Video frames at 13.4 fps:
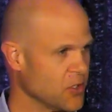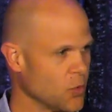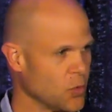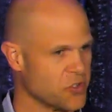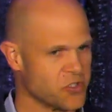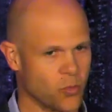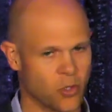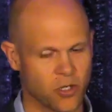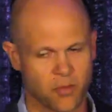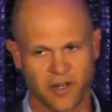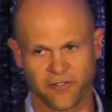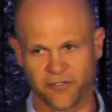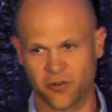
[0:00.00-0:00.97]
was in one of
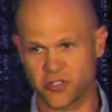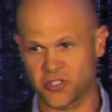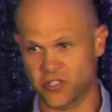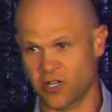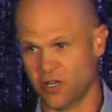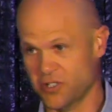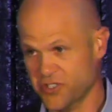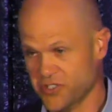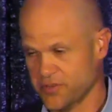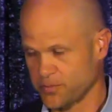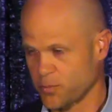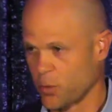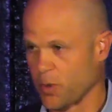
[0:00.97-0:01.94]
my first starts.
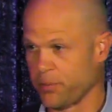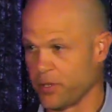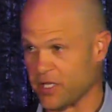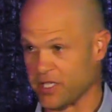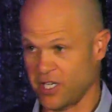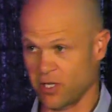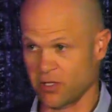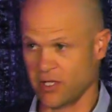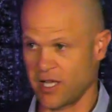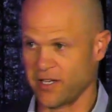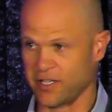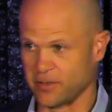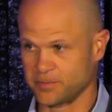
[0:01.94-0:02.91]
We were playing
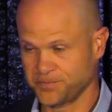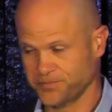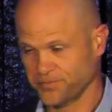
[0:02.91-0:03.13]
Carolina.